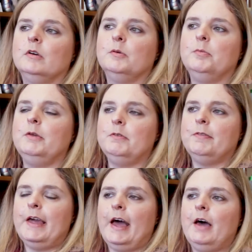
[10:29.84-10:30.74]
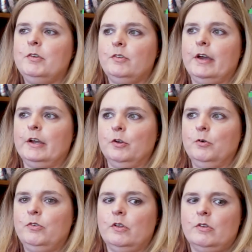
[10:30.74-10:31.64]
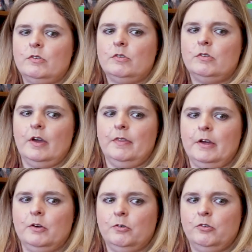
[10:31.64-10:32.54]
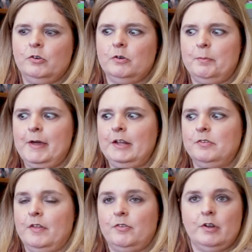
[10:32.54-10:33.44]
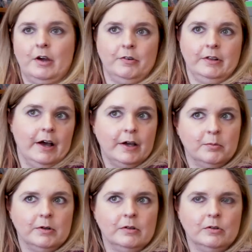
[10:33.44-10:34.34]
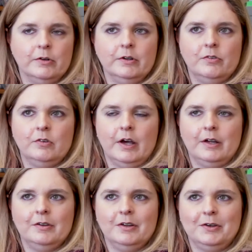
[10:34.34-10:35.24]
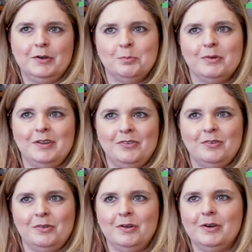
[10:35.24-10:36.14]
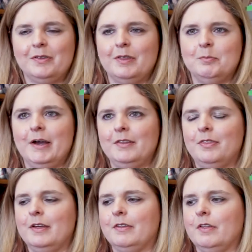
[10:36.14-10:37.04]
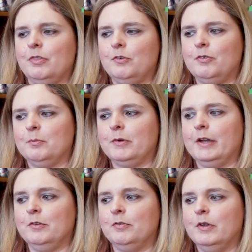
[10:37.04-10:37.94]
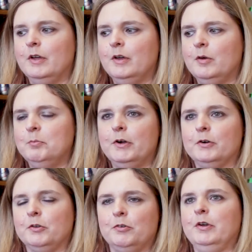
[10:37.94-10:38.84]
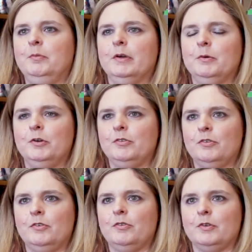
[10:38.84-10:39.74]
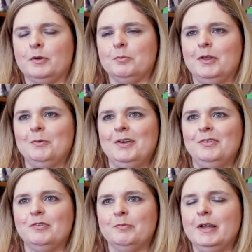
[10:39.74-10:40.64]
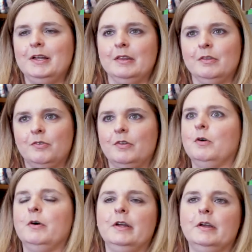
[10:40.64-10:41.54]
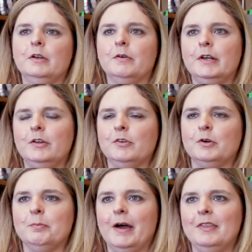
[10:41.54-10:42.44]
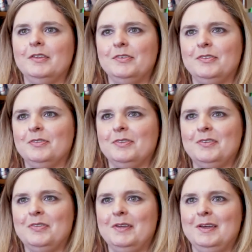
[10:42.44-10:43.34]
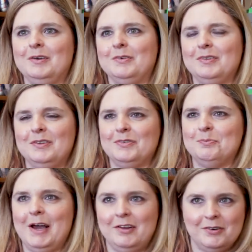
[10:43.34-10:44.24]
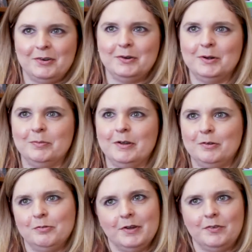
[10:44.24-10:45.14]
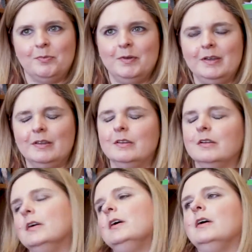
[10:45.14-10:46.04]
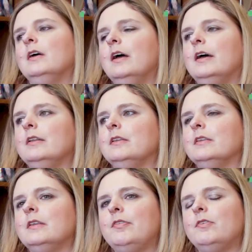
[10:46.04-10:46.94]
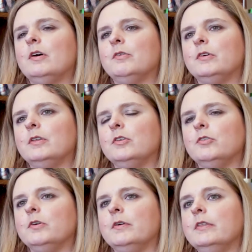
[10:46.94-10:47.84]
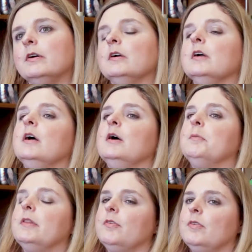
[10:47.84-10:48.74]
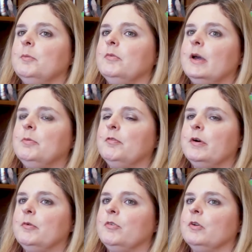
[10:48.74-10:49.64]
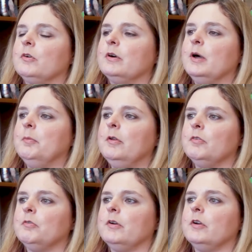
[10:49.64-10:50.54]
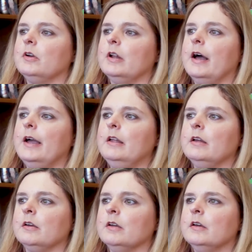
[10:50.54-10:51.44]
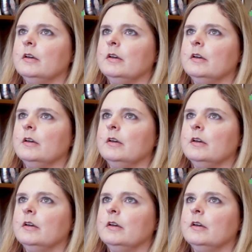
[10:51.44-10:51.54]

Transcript: But even if they have a diagnosis and they go to a page that's not reliable or is not a good place to look, they might think that there's some kind of miracle treatment, which is just a complete waste of money. And they'll say, oh, I need to go buy this thing or this magic herb that'll fix me. And that's not really true either. But at the same time, the pharmaceutical companies are very good at hiding